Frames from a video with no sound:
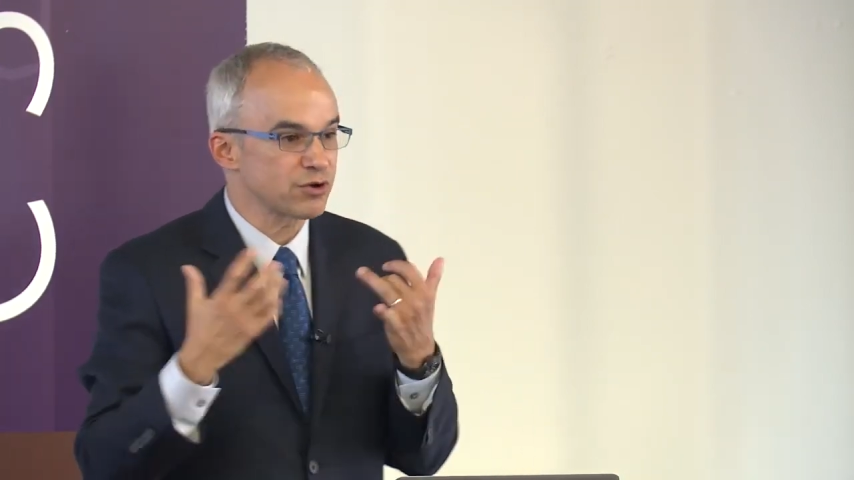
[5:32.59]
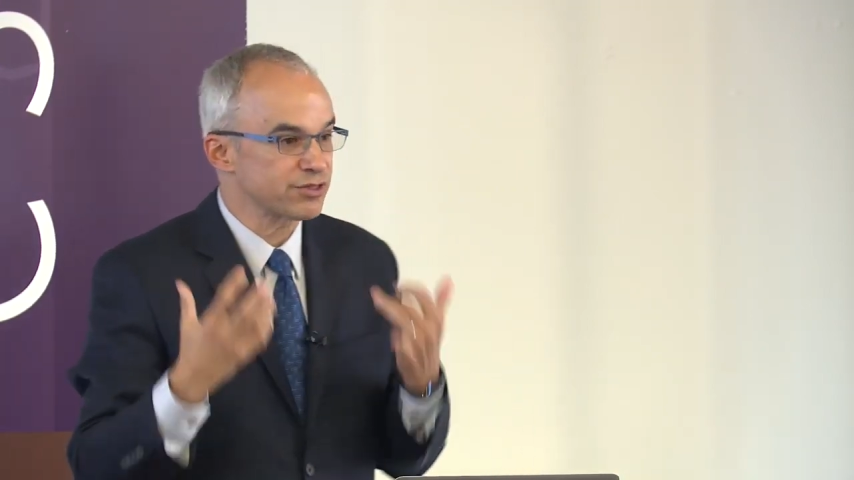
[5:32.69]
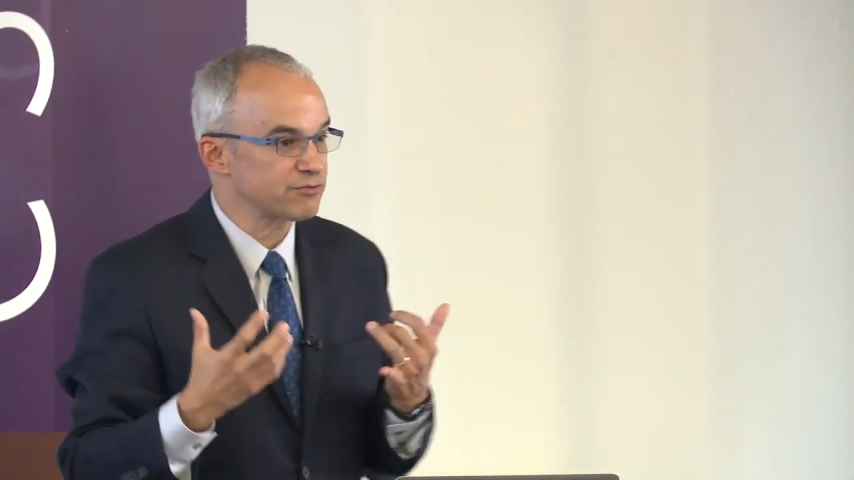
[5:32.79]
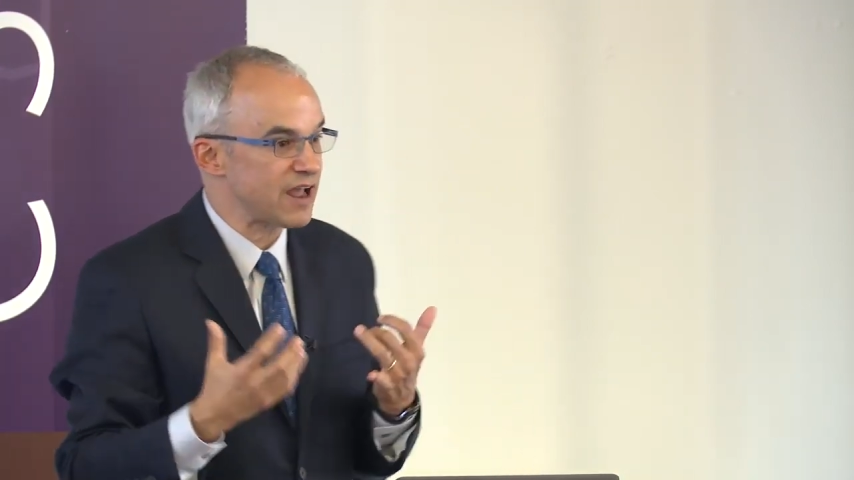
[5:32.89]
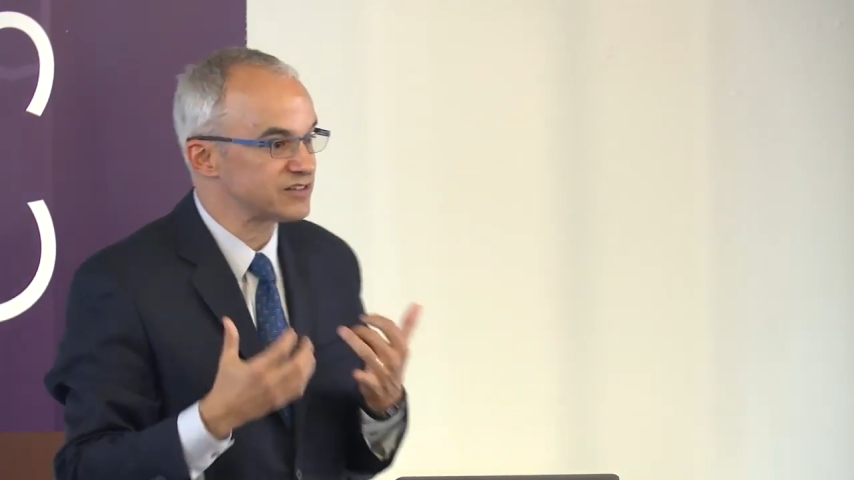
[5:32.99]

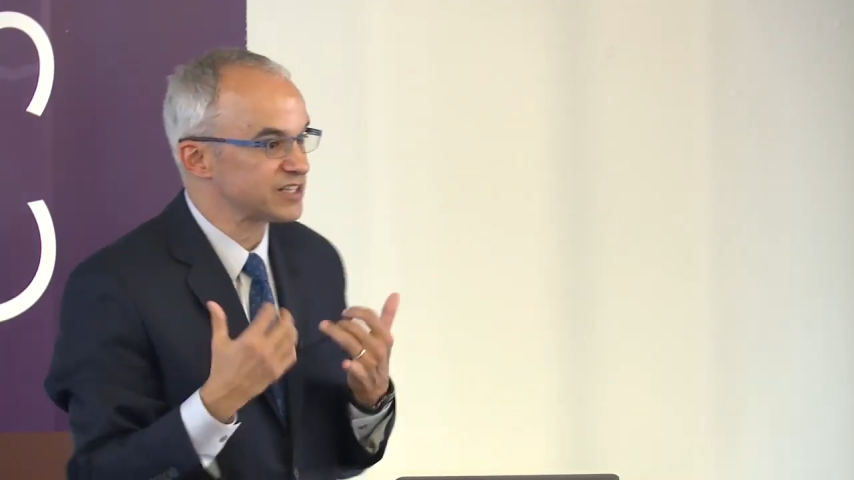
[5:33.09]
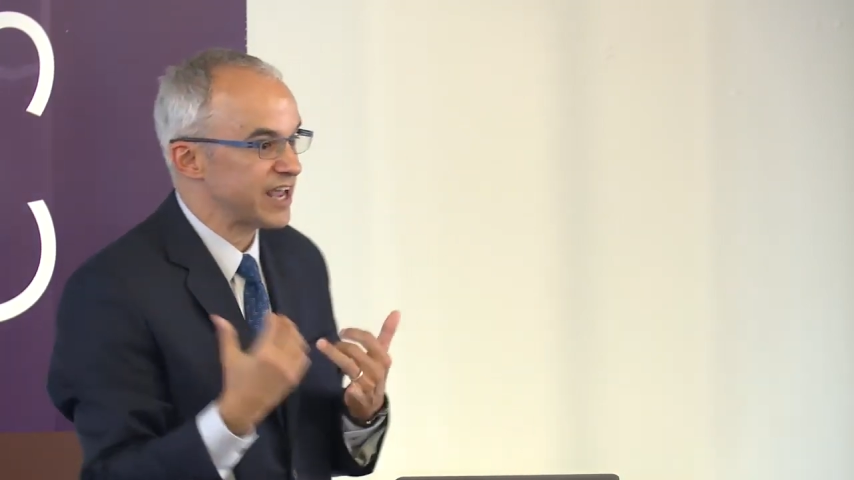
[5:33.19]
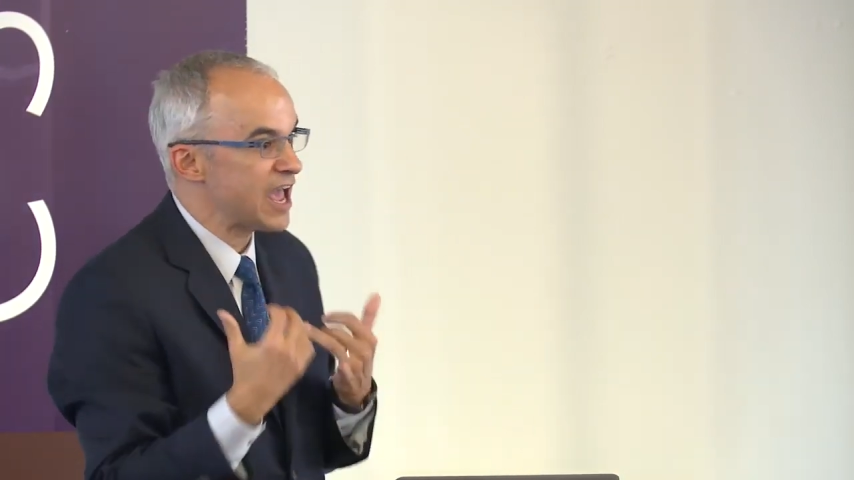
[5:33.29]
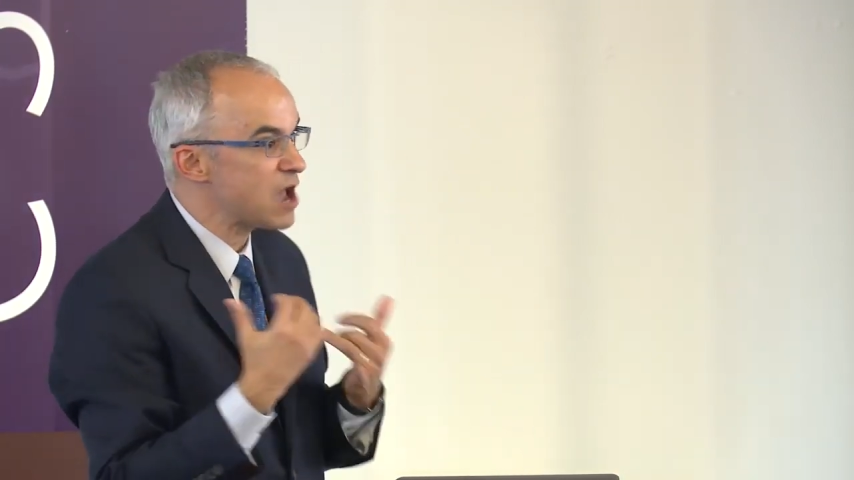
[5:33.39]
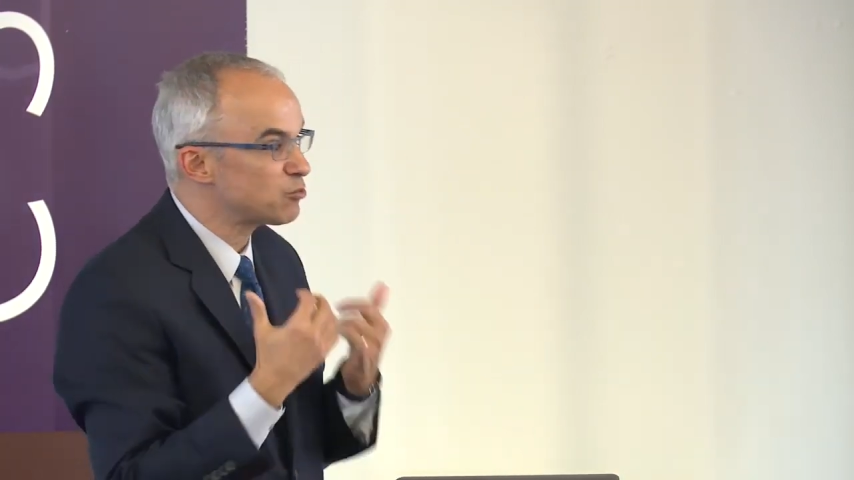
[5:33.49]
threats and
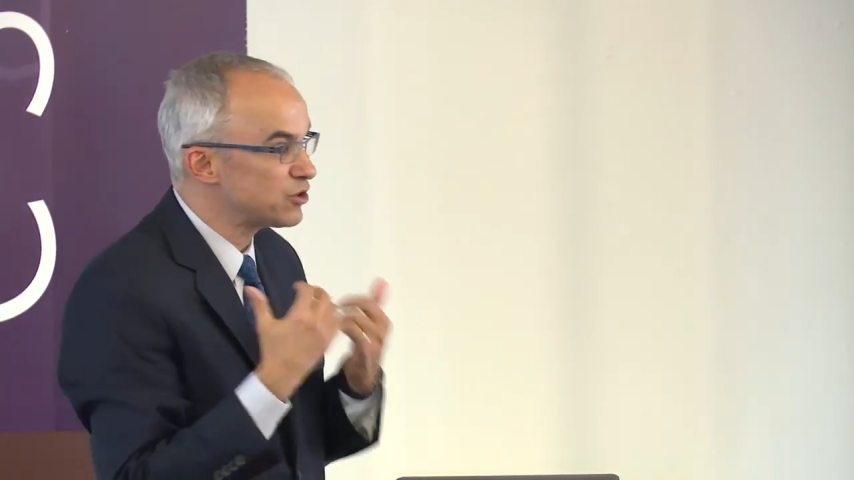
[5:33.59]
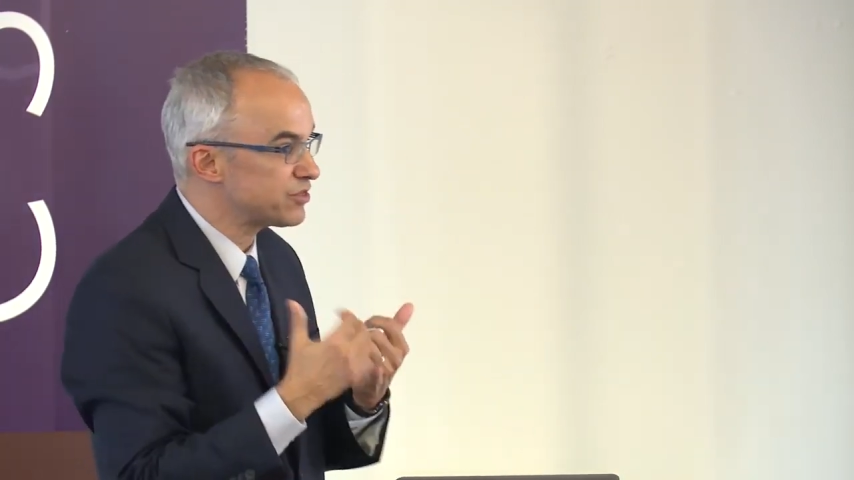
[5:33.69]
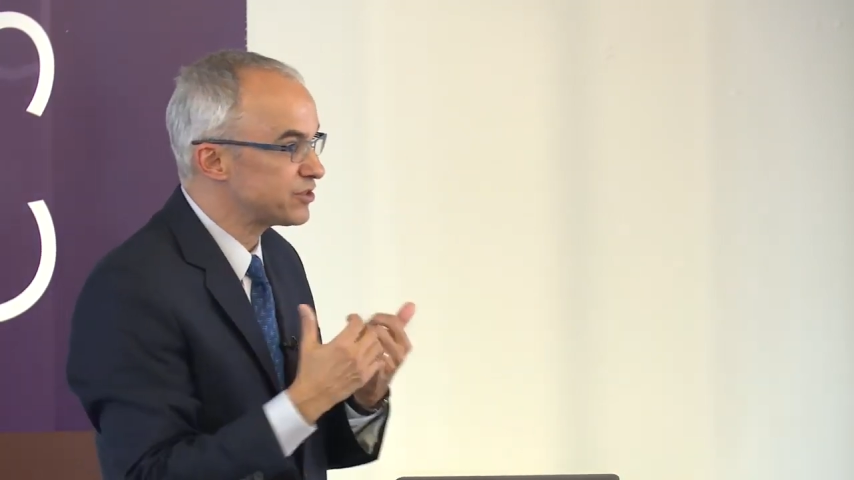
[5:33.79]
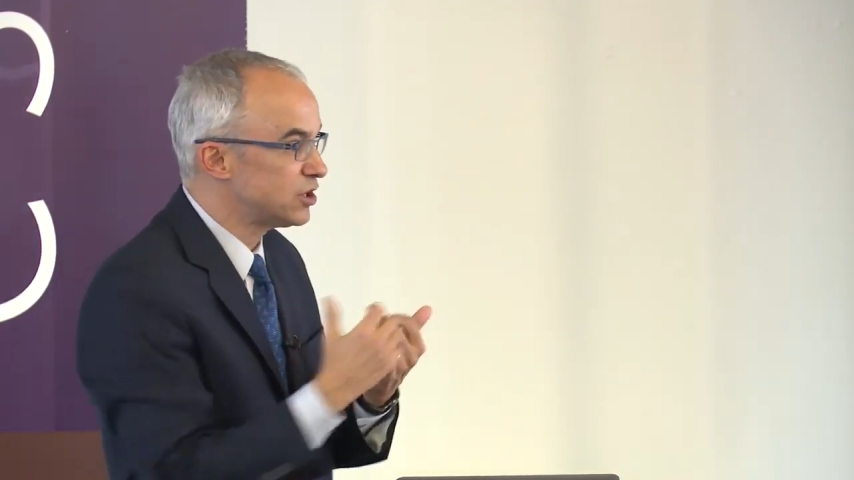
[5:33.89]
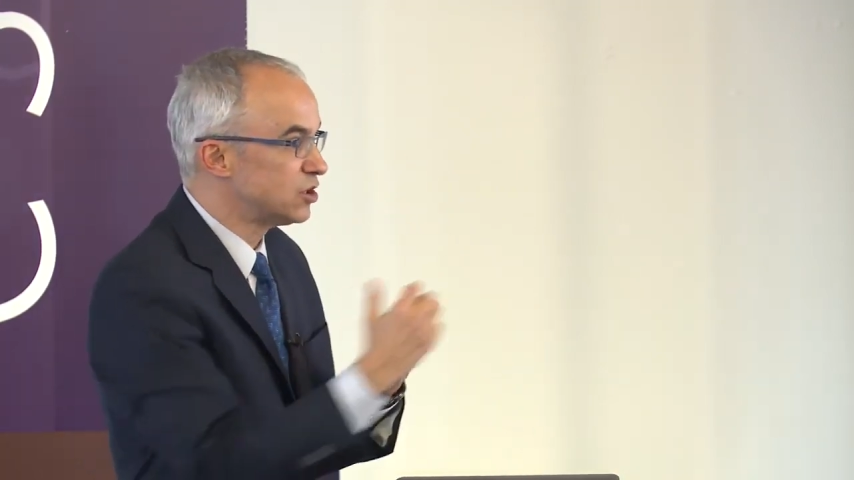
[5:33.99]
hammer
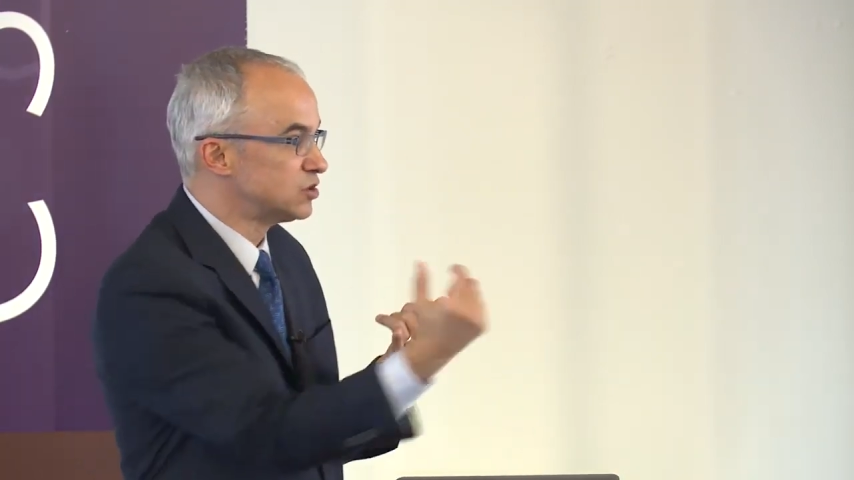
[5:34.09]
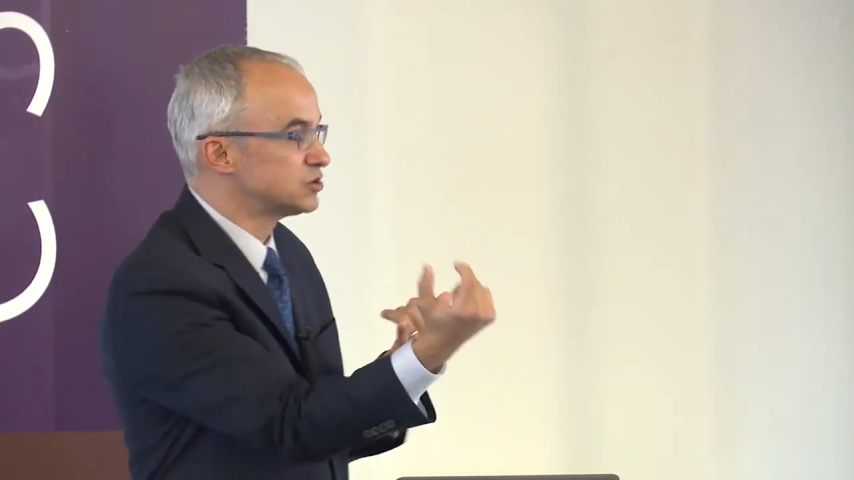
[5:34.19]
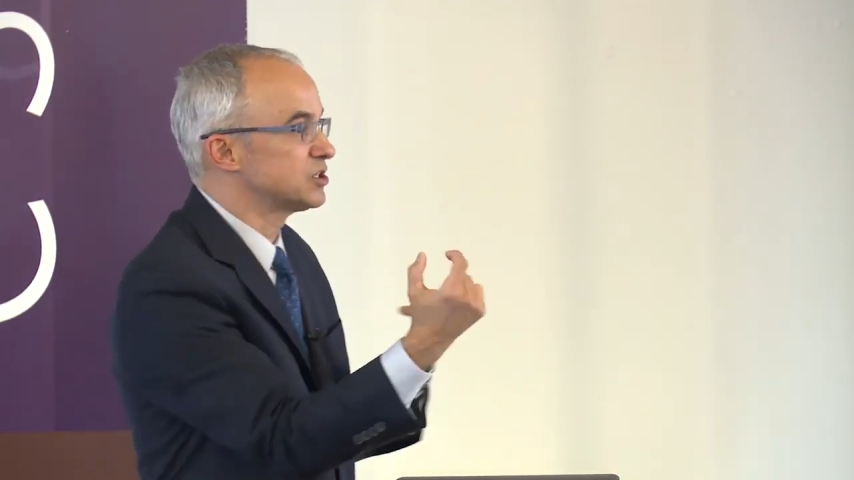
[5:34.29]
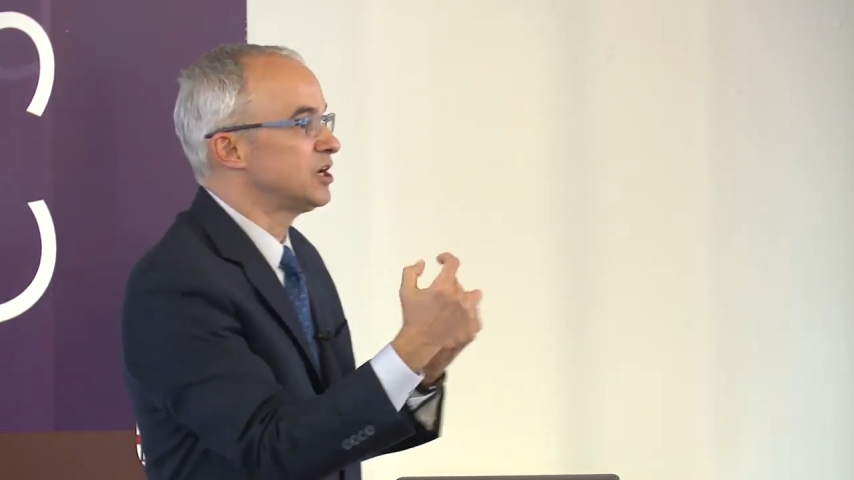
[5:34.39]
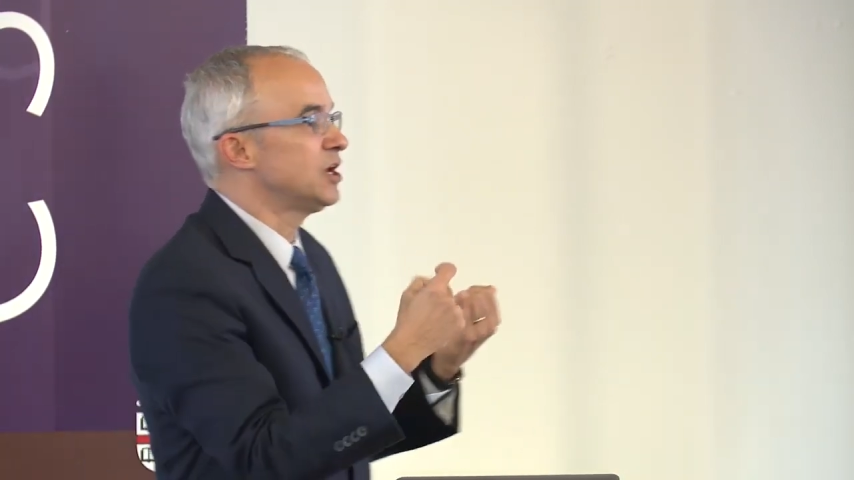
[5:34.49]
at those.